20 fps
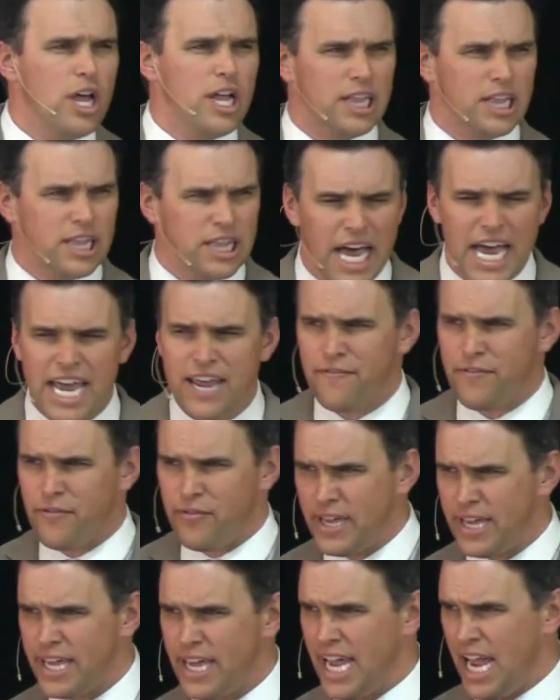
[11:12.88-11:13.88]
life
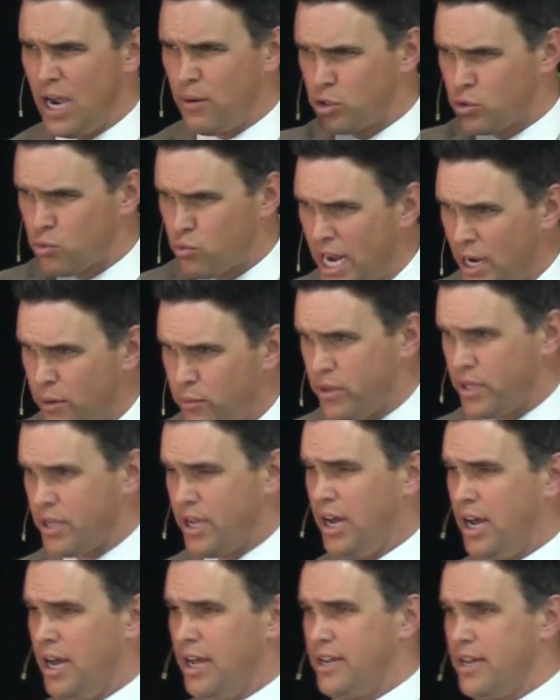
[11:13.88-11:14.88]
thinking I was right with
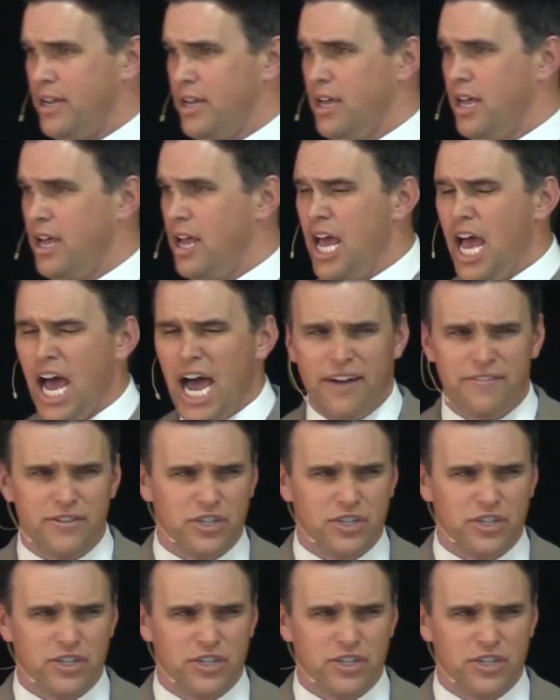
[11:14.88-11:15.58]
God. I've